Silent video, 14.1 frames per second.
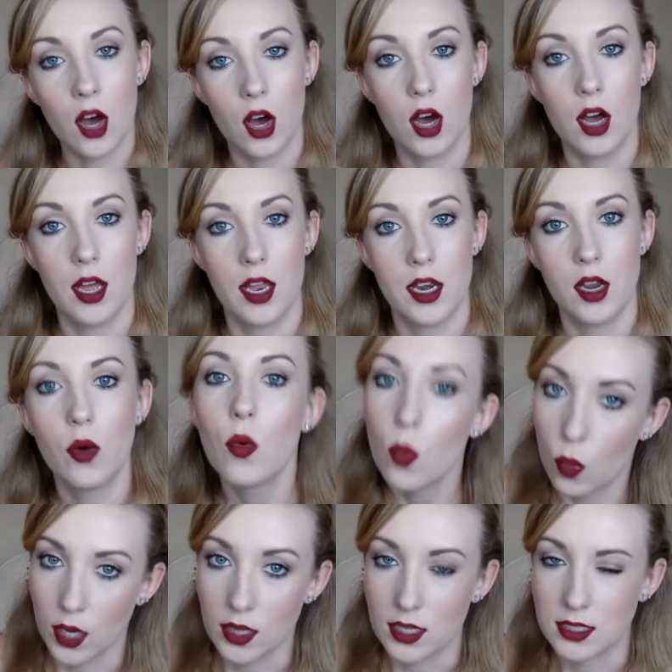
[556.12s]
on
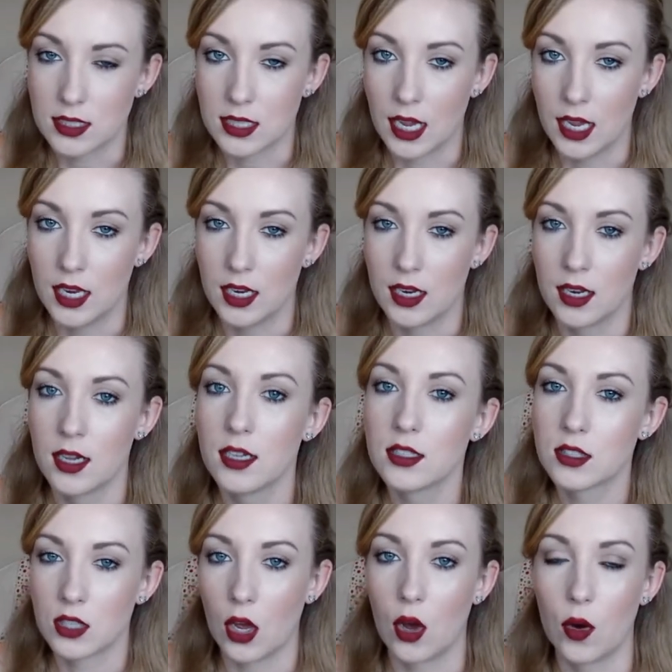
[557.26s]
oily skin.
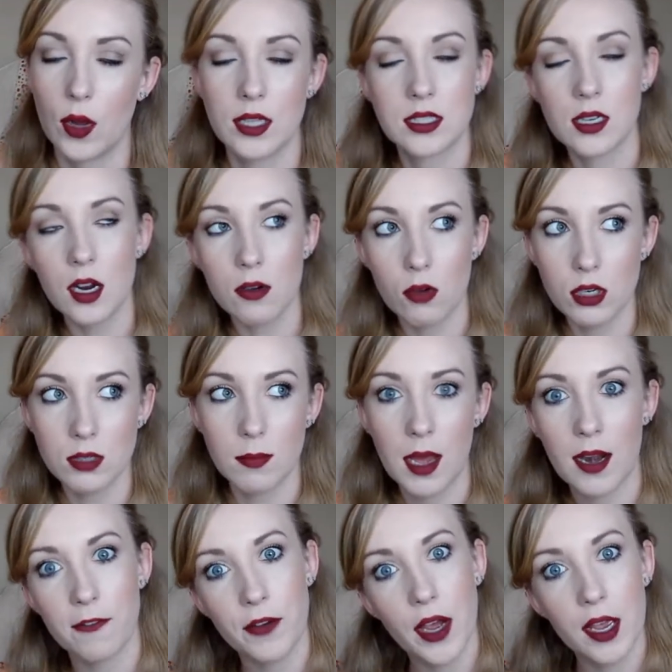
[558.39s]
So it's not going to
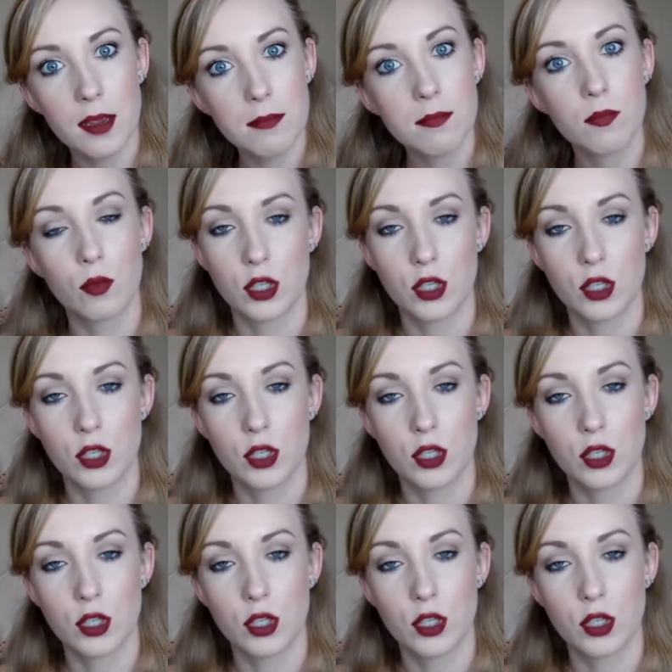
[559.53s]
mattify,